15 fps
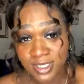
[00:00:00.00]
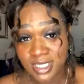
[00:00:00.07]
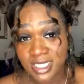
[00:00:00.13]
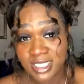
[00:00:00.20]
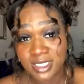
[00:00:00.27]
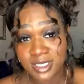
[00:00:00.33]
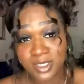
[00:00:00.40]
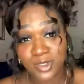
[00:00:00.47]

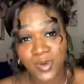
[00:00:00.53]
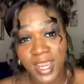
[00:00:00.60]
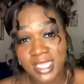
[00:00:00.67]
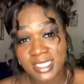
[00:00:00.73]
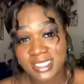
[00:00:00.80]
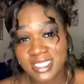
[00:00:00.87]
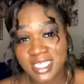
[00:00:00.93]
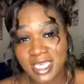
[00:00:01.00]
these
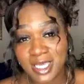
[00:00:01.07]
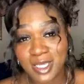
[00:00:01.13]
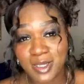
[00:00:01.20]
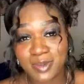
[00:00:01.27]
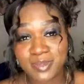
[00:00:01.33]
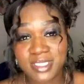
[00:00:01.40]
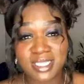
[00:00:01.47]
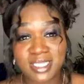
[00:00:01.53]
great
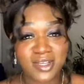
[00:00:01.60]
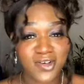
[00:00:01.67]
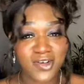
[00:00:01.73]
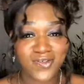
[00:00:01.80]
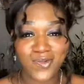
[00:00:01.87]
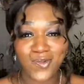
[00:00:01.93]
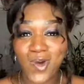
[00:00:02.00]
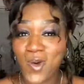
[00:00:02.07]
schemes
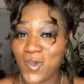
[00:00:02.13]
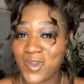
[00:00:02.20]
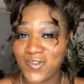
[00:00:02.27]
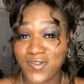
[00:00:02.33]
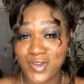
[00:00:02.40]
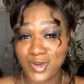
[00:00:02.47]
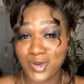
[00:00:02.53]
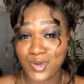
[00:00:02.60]
of what we
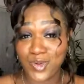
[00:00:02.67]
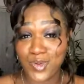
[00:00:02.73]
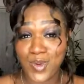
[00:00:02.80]
finna do,